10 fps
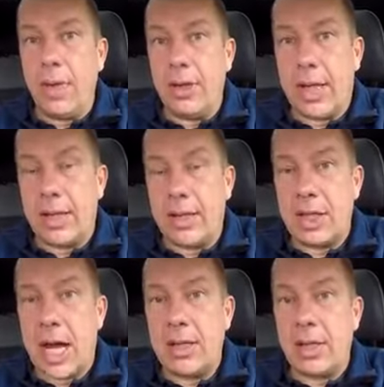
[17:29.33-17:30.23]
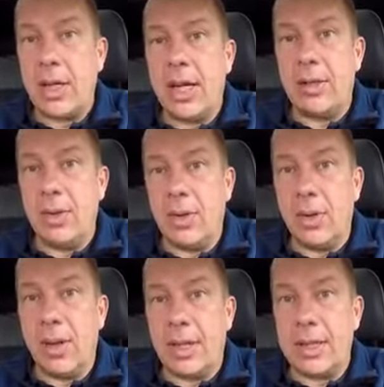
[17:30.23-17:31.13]
and you get the charger, and
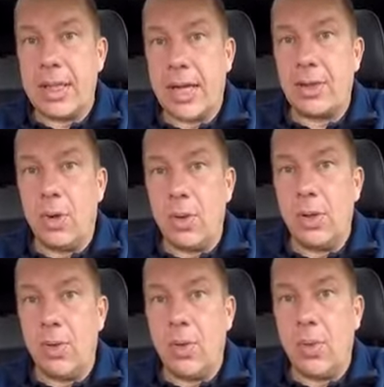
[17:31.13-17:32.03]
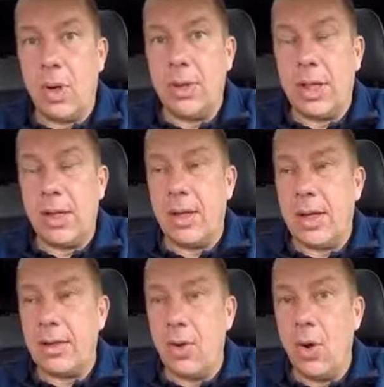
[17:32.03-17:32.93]
you can charge all you want
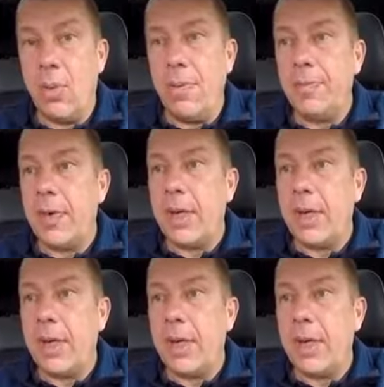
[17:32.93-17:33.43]
at your home,